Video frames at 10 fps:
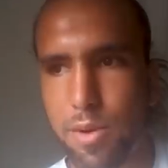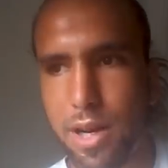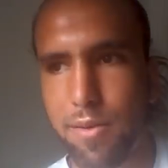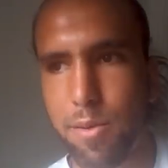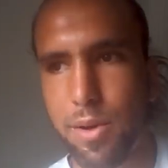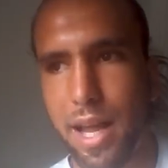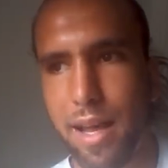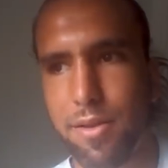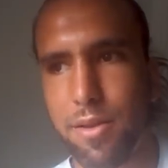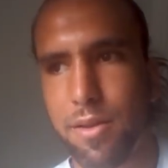whatever, what
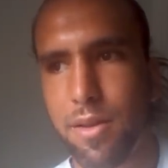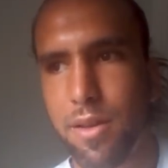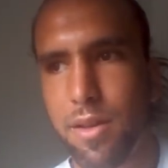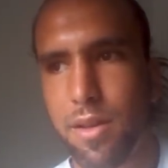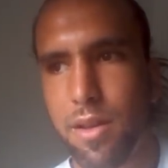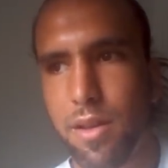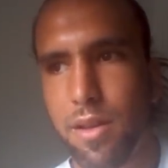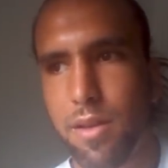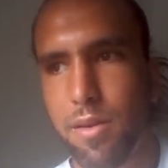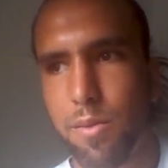have you,
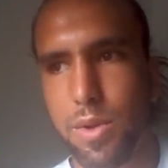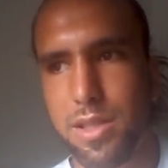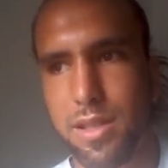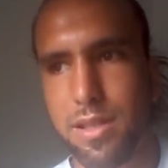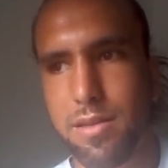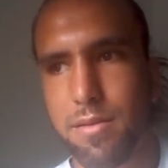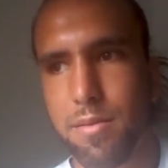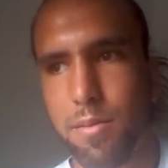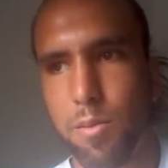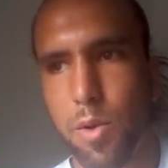which is
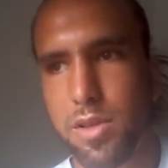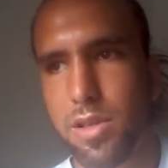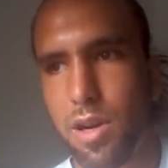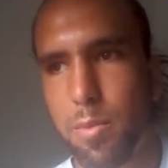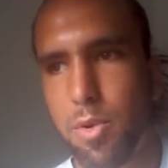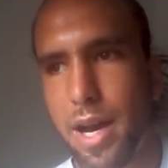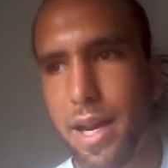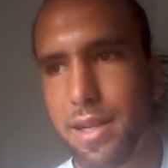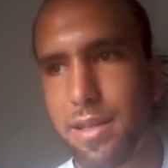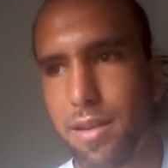more so a
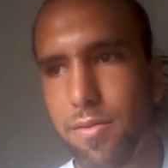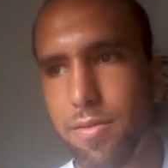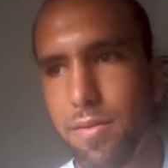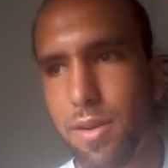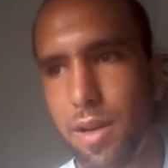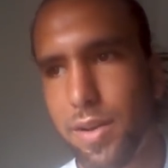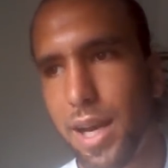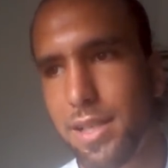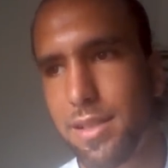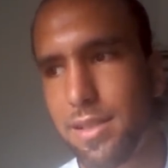product of, of
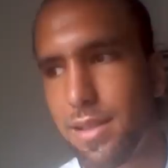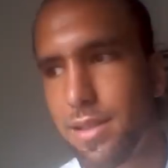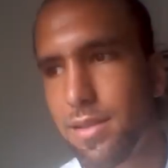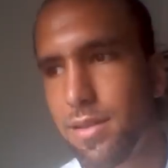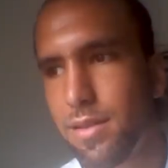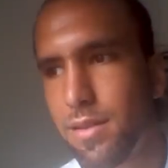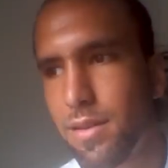consciousness.